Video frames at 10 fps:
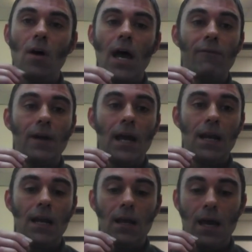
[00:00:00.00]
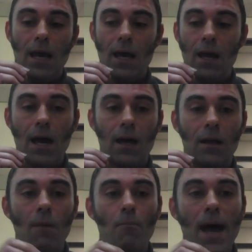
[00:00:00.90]
not have any uh, uh
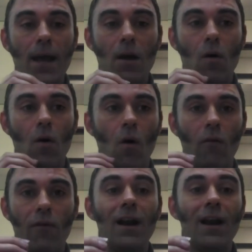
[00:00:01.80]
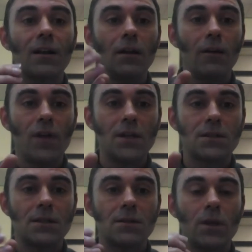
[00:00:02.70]
comeback or, or, very little if
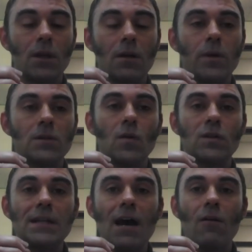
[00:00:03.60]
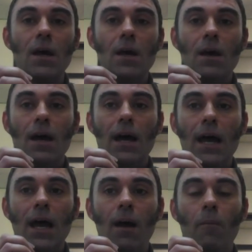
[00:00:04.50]
there's something that can be sorted out
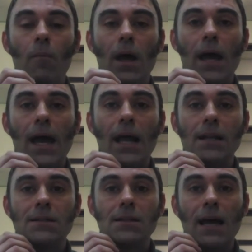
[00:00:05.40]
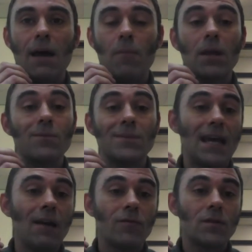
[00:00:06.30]
um, and uh, make them
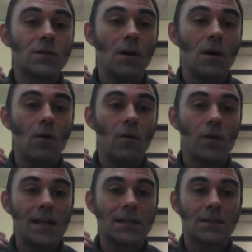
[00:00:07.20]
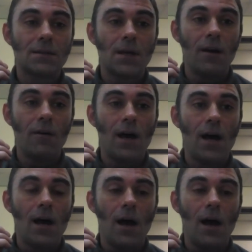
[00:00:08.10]
safe. So that's kind of the,